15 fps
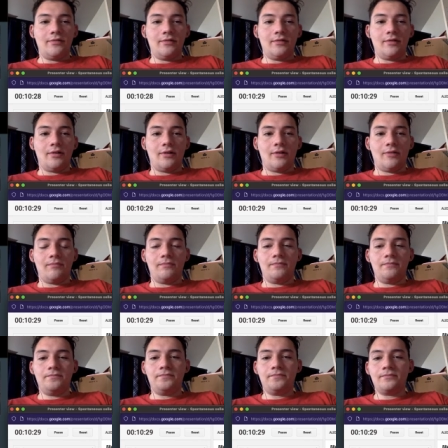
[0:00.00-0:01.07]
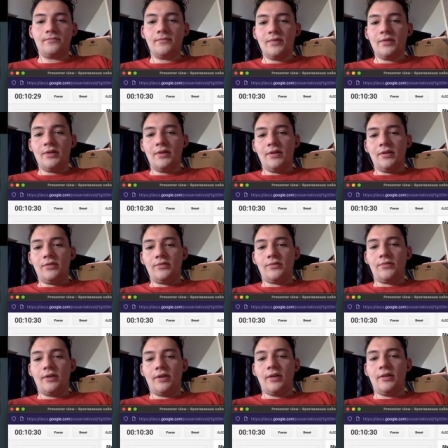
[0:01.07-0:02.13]
Um, so
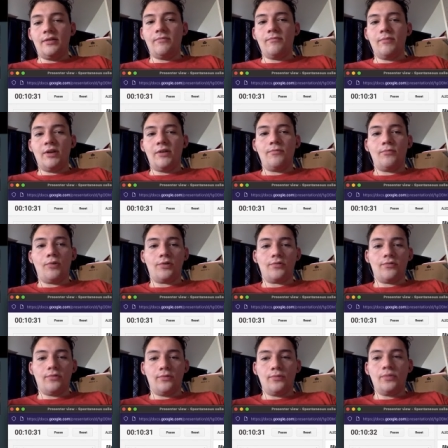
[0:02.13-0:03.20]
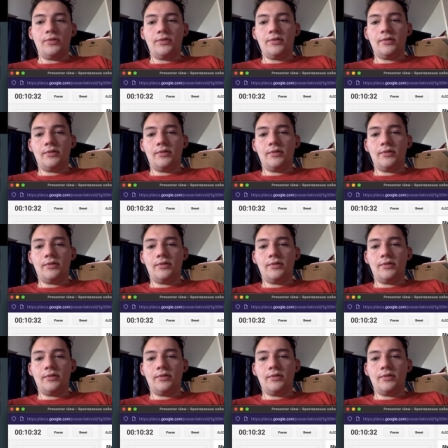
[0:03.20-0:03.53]
they made work groups,